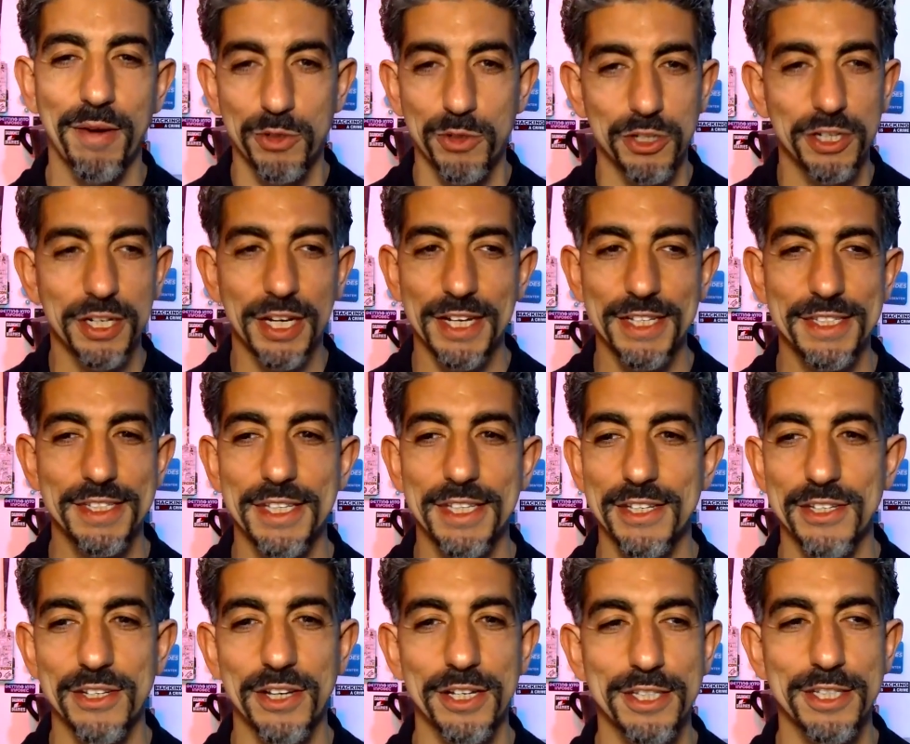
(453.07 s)
I'm sure you guys see
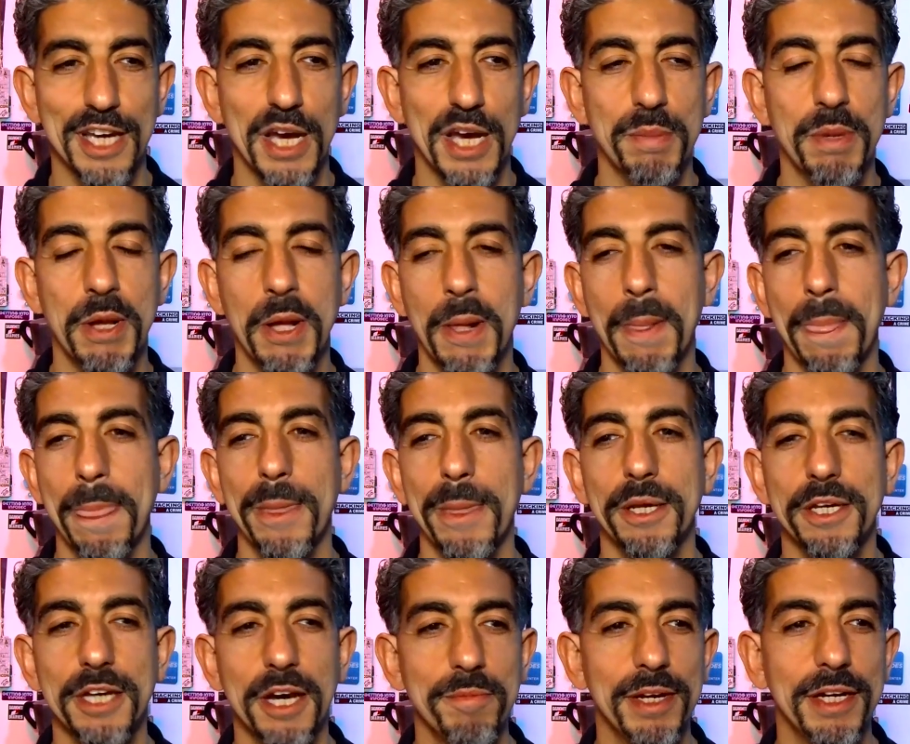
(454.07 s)
this all the time. You
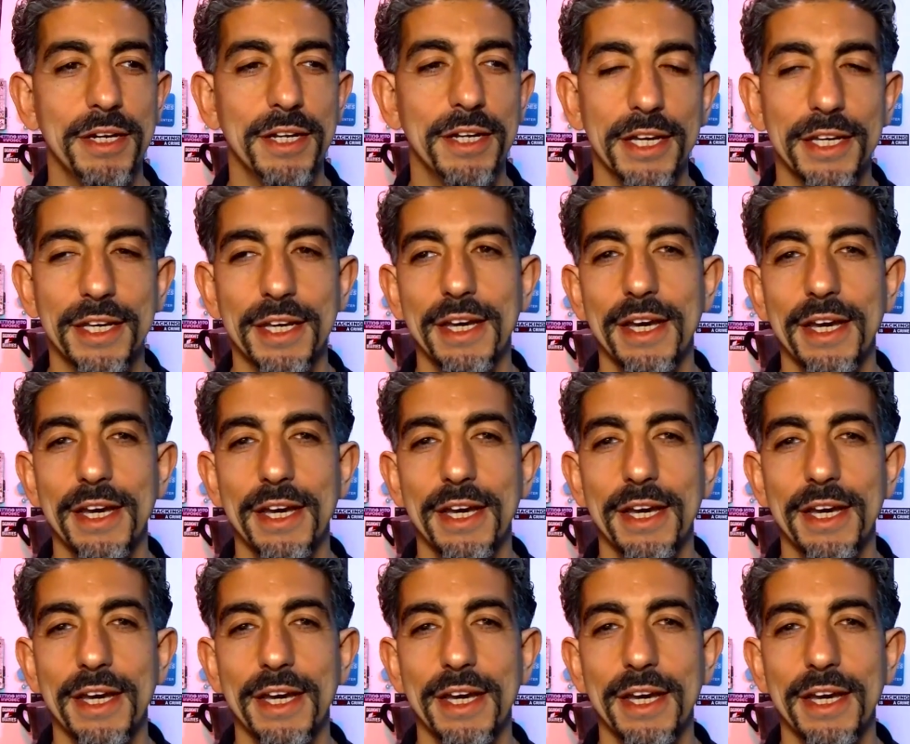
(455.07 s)
come in, you're like,